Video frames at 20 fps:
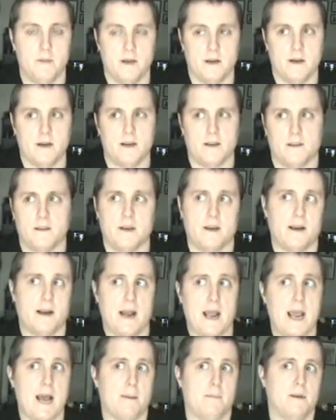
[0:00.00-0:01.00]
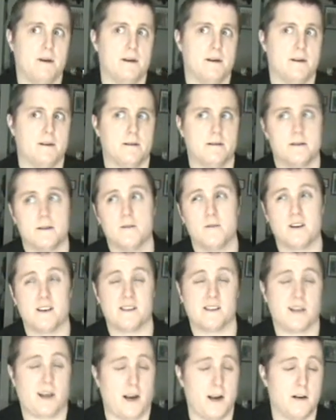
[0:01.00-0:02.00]
Uh, I think it happened two
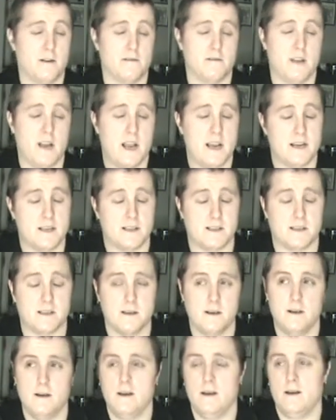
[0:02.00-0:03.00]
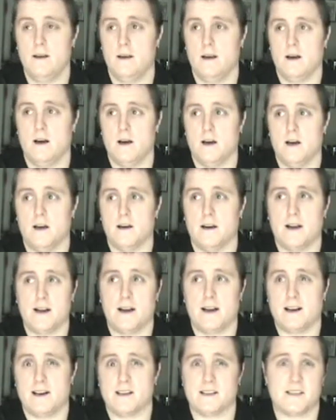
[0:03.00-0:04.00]
consecutive days, uh,
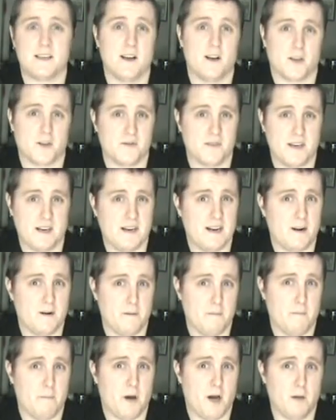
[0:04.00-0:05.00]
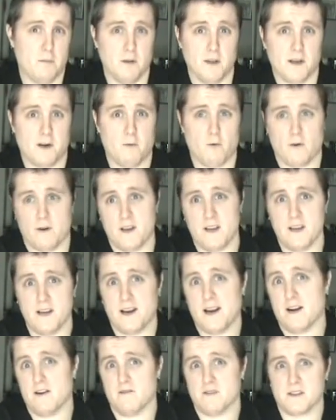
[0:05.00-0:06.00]
and I guess he also did it out in public where he
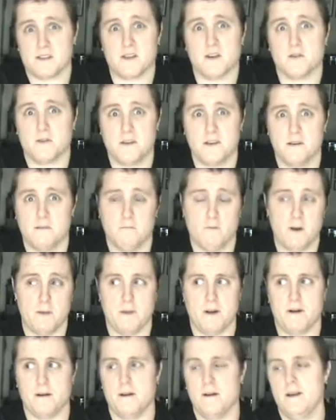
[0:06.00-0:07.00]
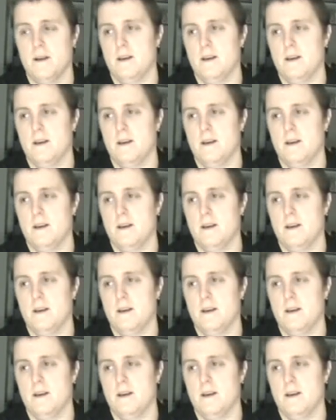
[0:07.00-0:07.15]
kind of insulted women.